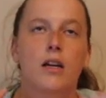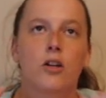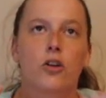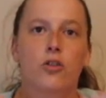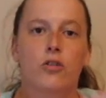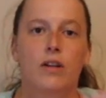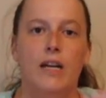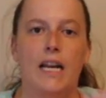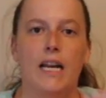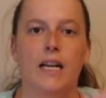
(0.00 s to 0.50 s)

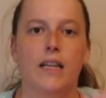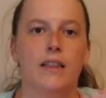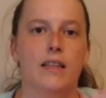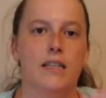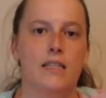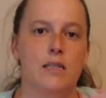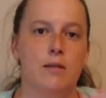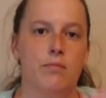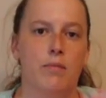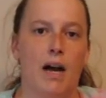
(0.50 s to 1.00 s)
created
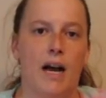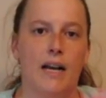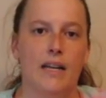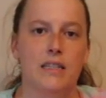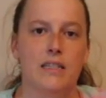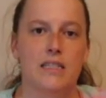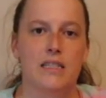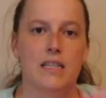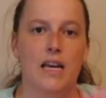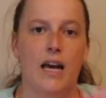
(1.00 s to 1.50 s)
this
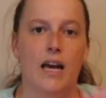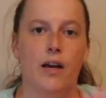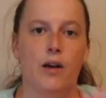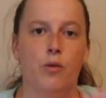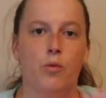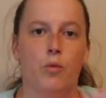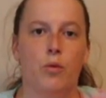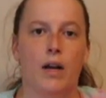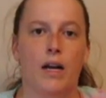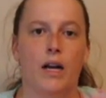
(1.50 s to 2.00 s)

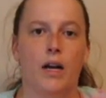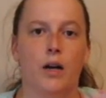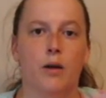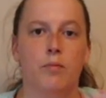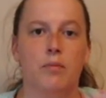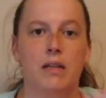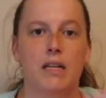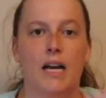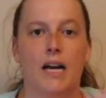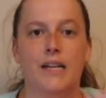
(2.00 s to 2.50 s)
mindset
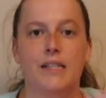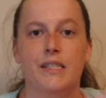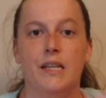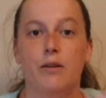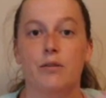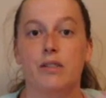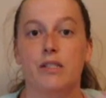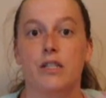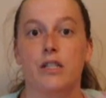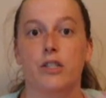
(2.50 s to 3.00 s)
where because
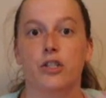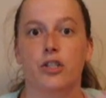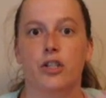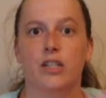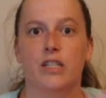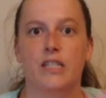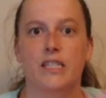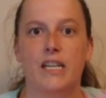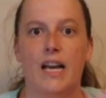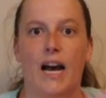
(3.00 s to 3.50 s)
I was an
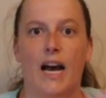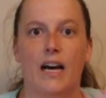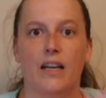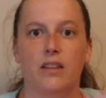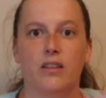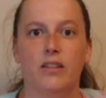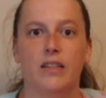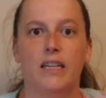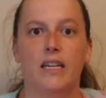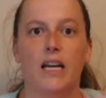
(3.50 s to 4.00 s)
endurance
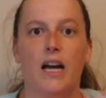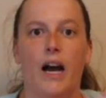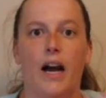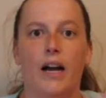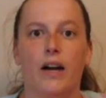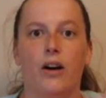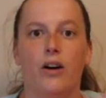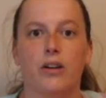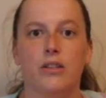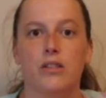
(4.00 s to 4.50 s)
athlete,
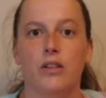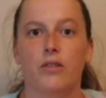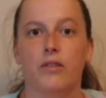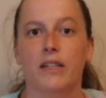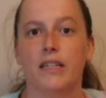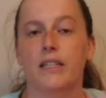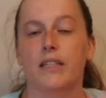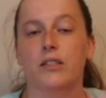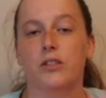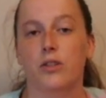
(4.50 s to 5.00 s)
I also
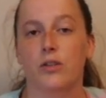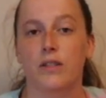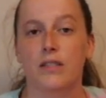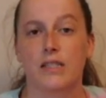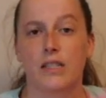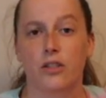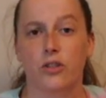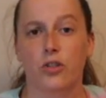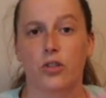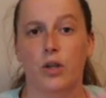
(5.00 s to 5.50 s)
needed to
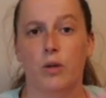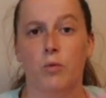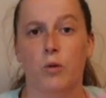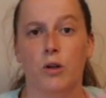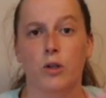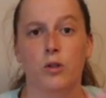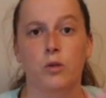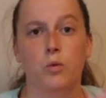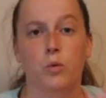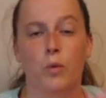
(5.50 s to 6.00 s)
essentially
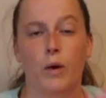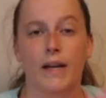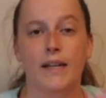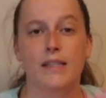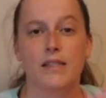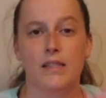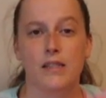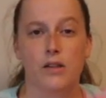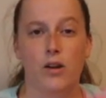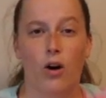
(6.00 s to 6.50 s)
work
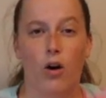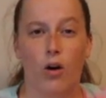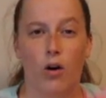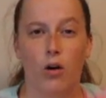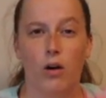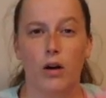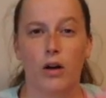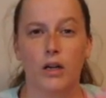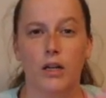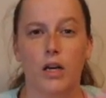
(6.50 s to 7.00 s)
twice as
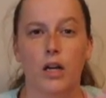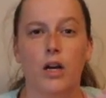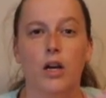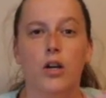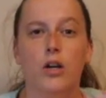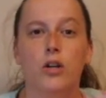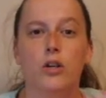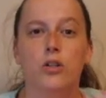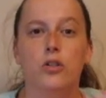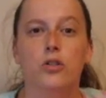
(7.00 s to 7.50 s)
hard
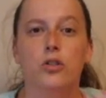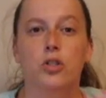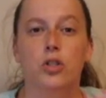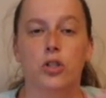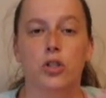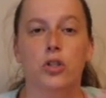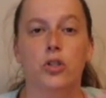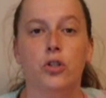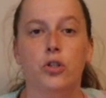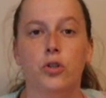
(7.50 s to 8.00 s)

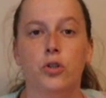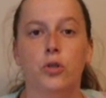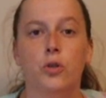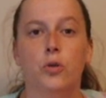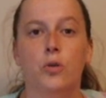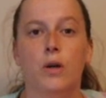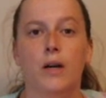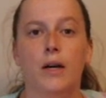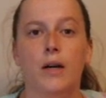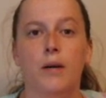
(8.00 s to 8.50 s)

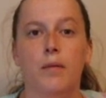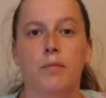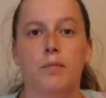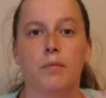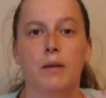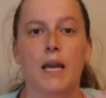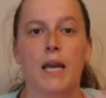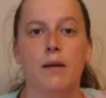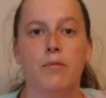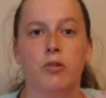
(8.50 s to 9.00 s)
to
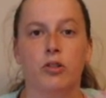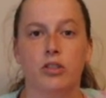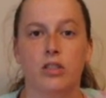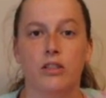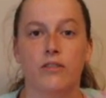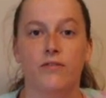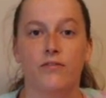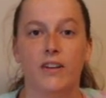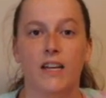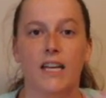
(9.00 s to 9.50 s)
be able
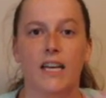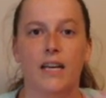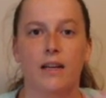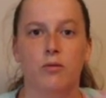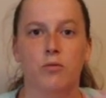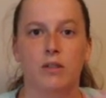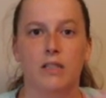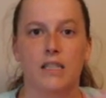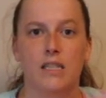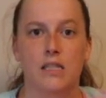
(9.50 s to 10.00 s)
to fit
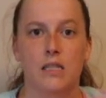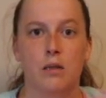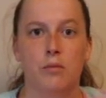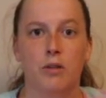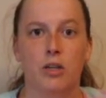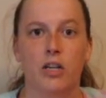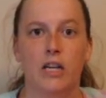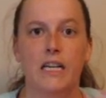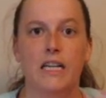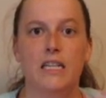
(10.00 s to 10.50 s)
in with this
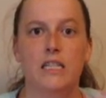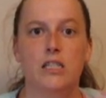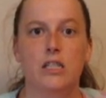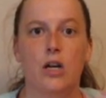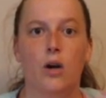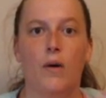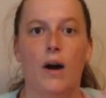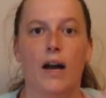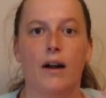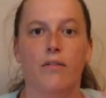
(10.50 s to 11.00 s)
community.
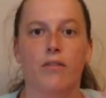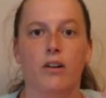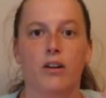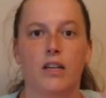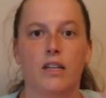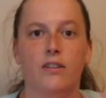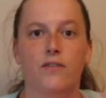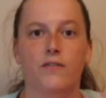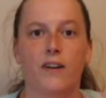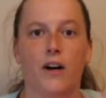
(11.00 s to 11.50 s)
So I
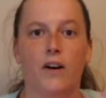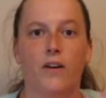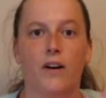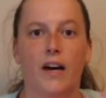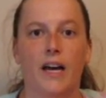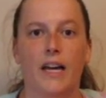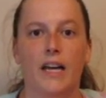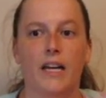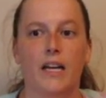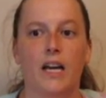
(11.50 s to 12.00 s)
really felt
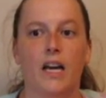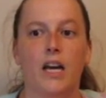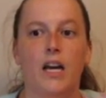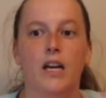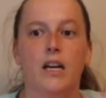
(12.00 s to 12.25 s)
like